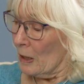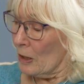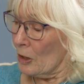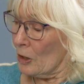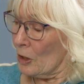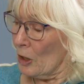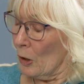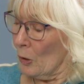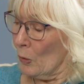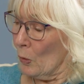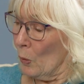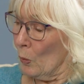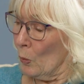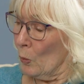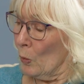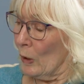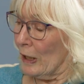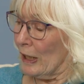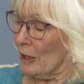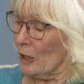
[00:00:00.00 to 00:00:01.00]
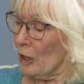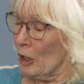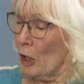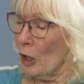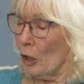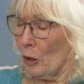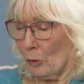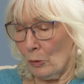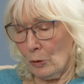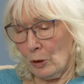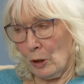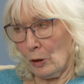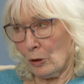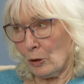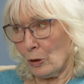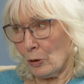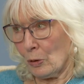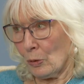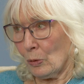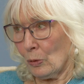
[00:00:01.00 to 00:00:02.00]
So we know
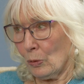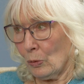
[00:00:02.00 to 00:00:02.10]
that